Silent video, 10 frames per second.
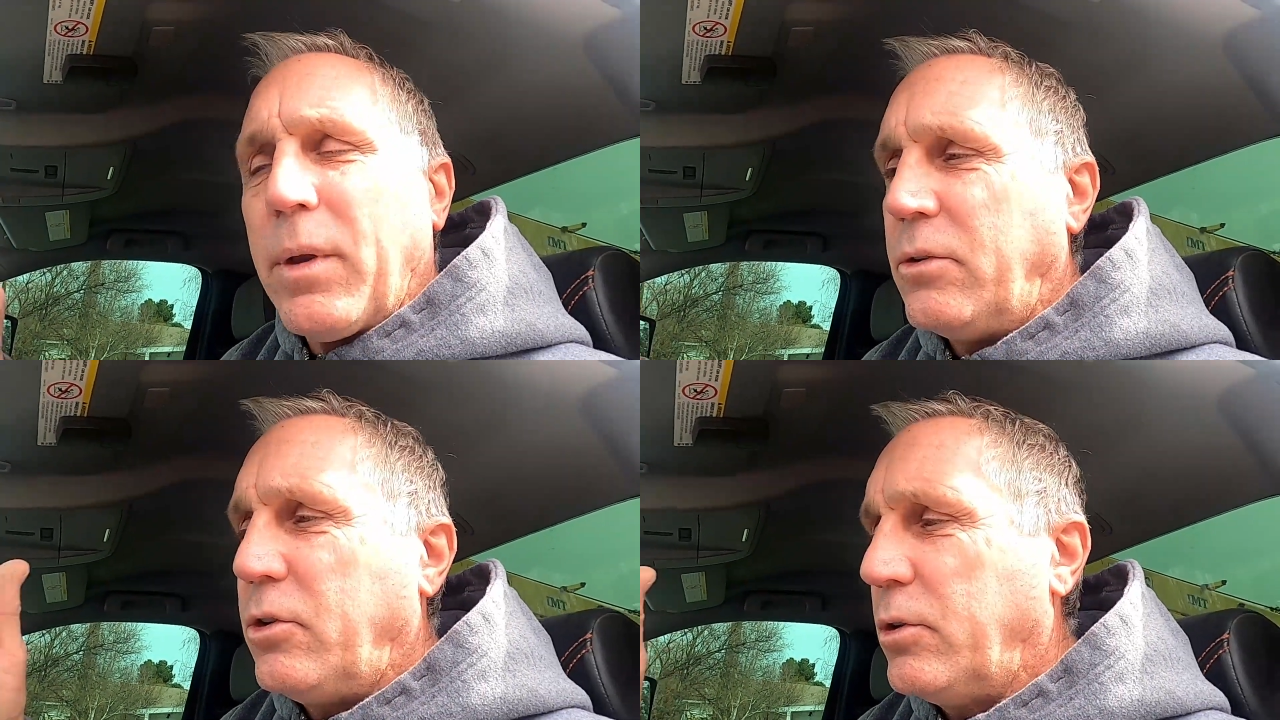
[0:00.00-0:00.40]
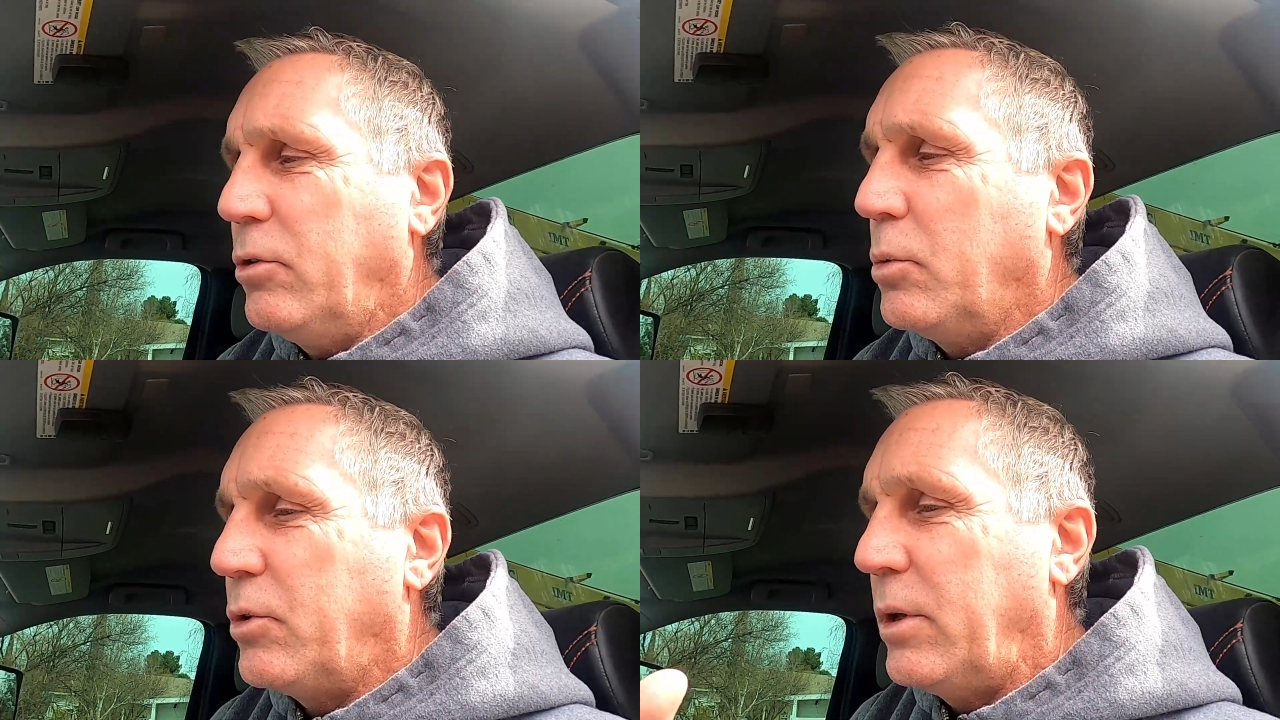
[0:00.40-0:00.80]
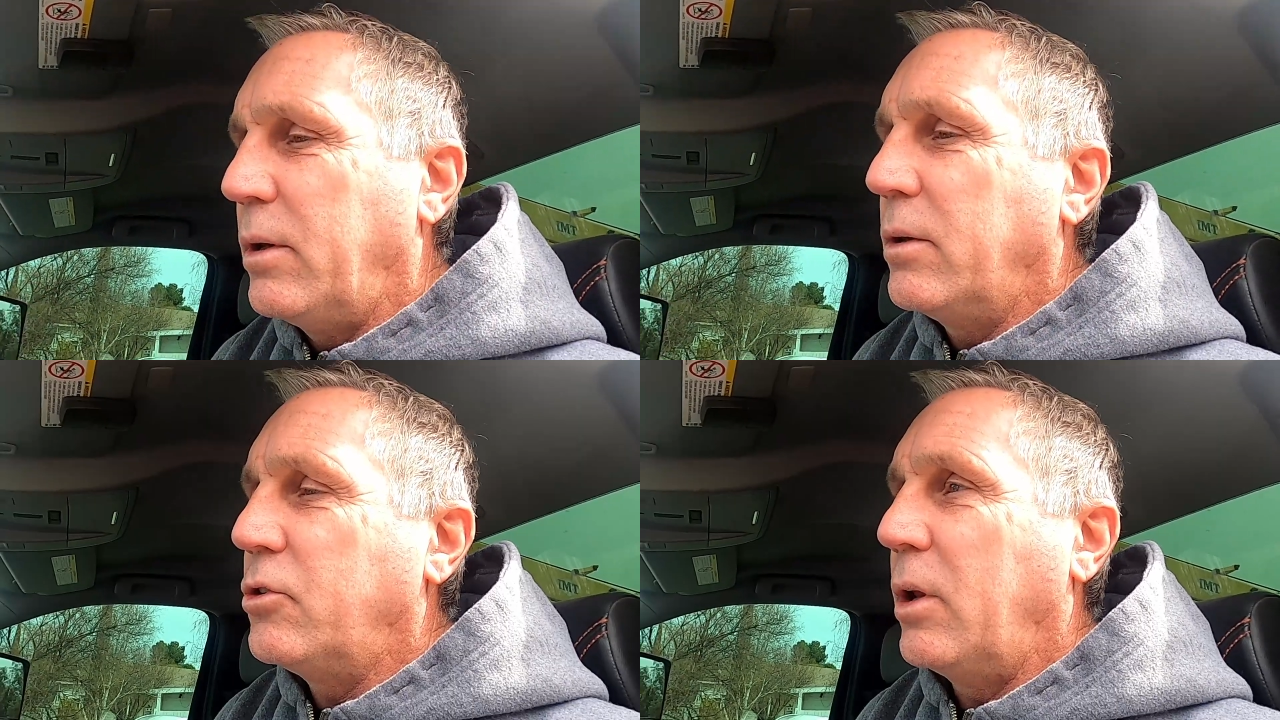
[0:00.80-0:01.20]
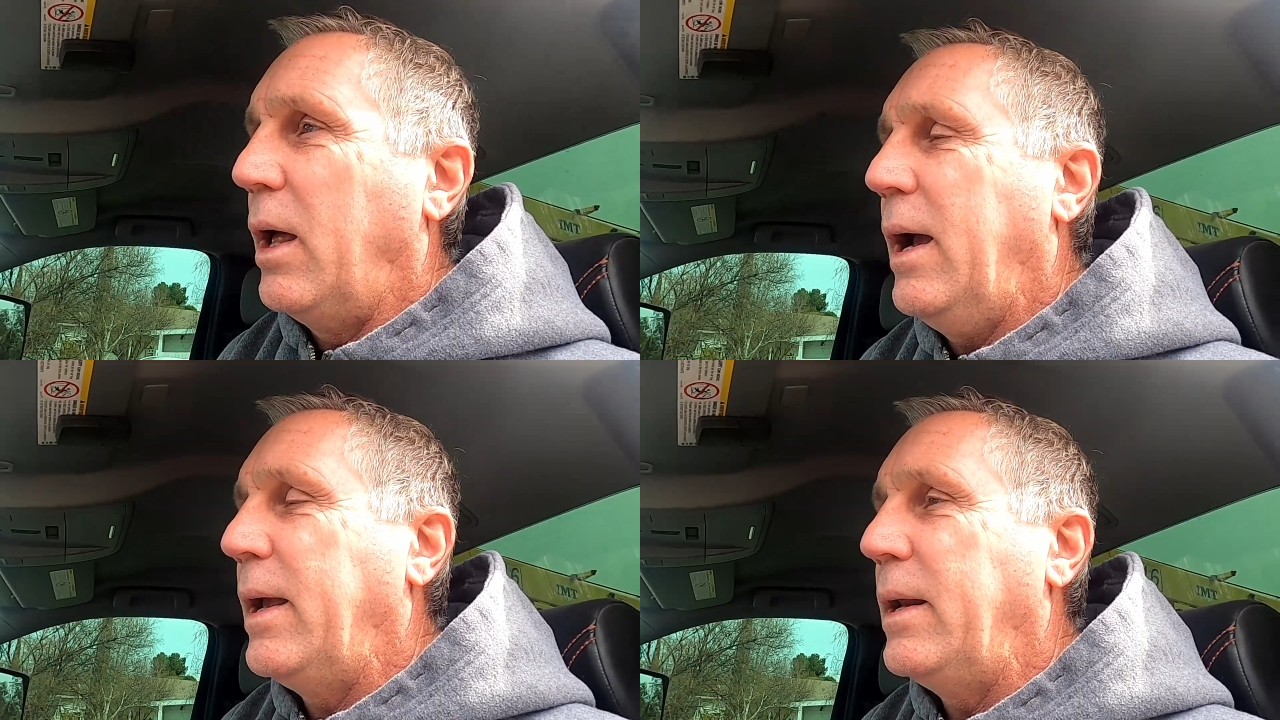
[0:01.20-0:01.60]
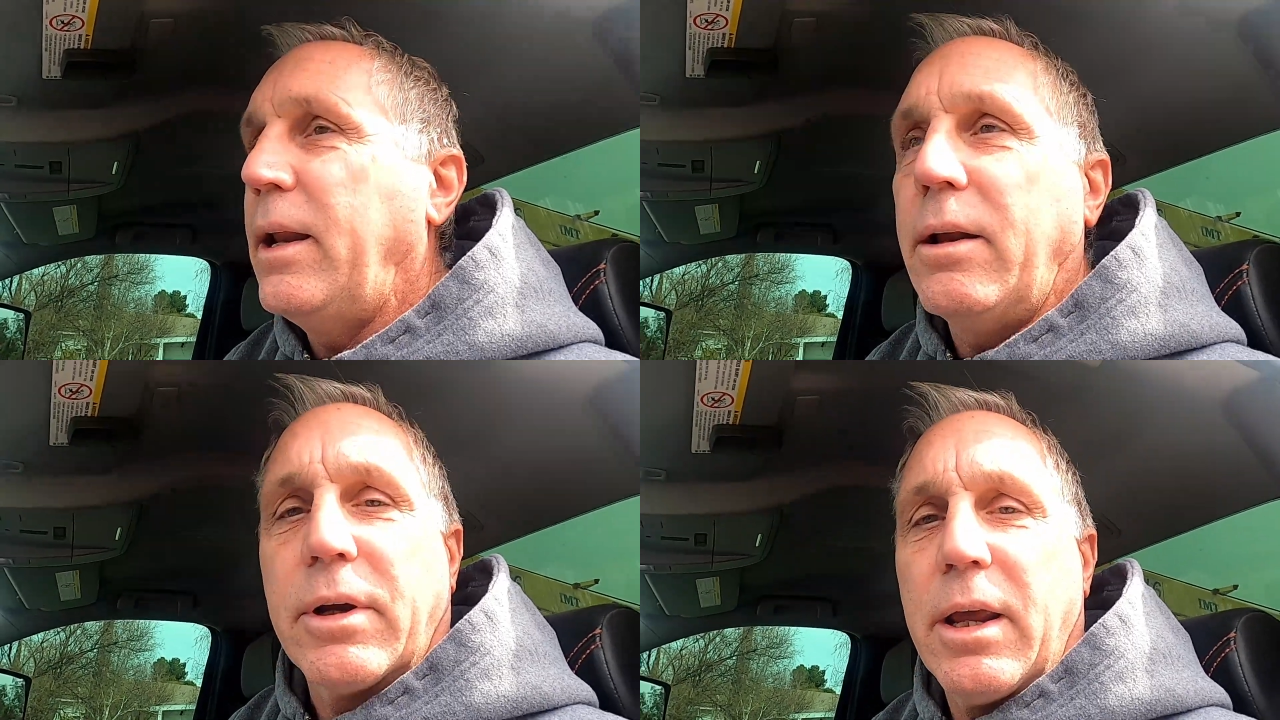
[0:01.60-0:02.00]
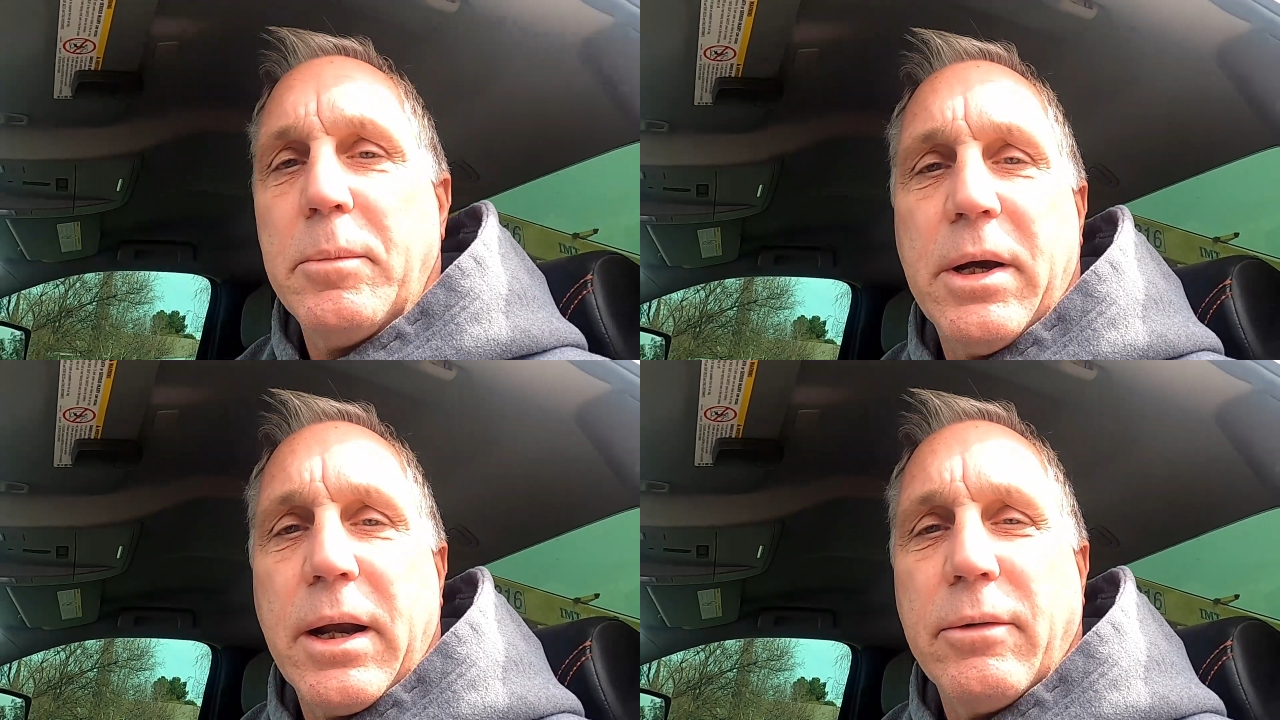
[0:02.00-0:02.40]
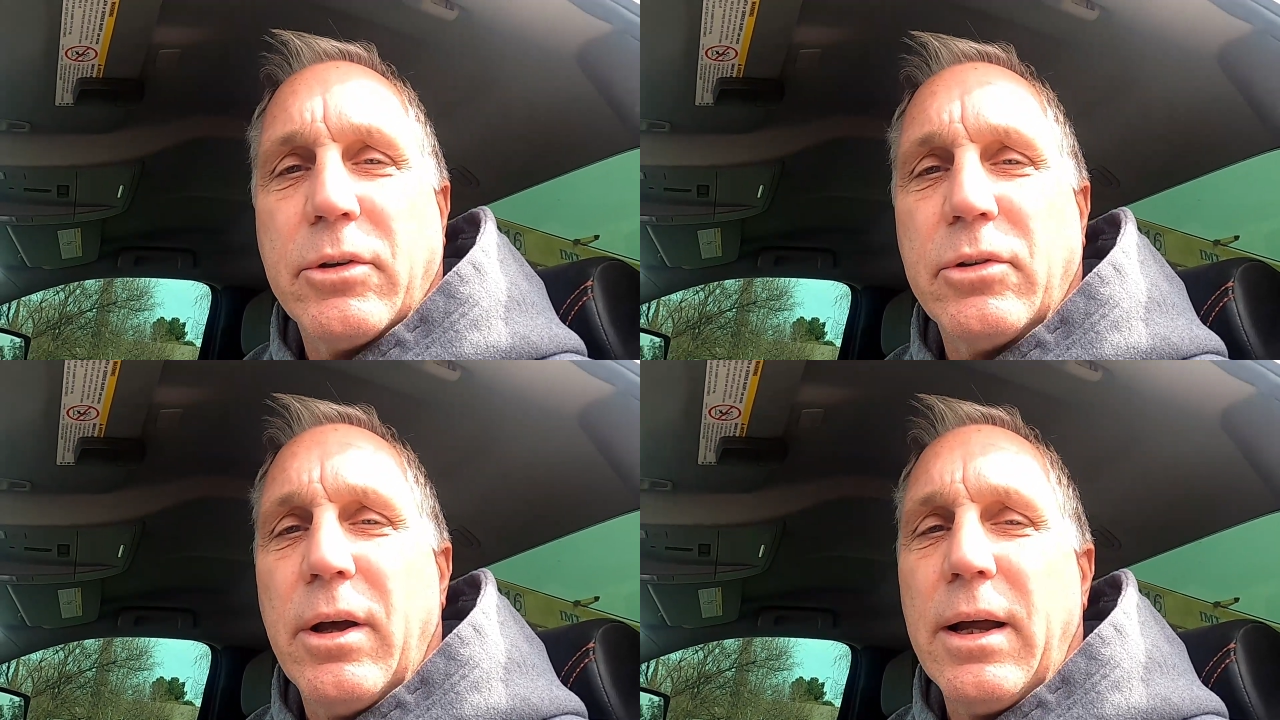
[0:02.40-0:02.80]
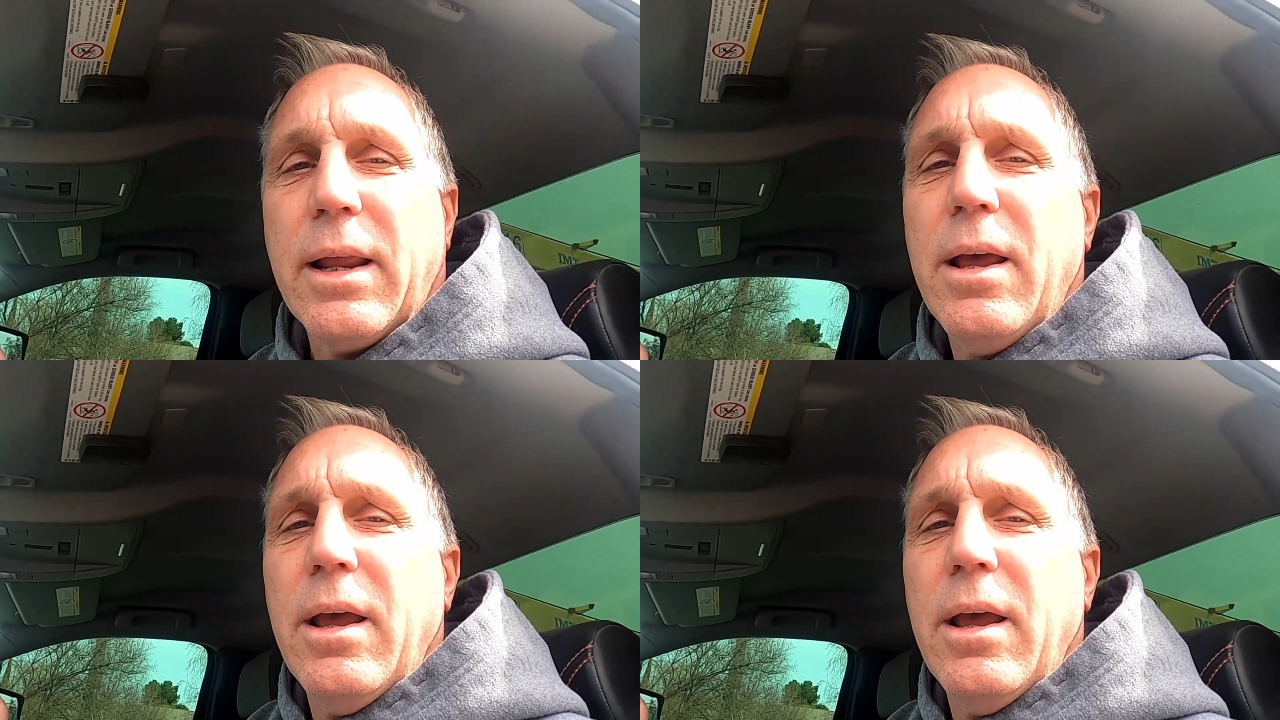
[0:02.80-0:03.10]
It's just this was in July, and it never came on. I never saw it.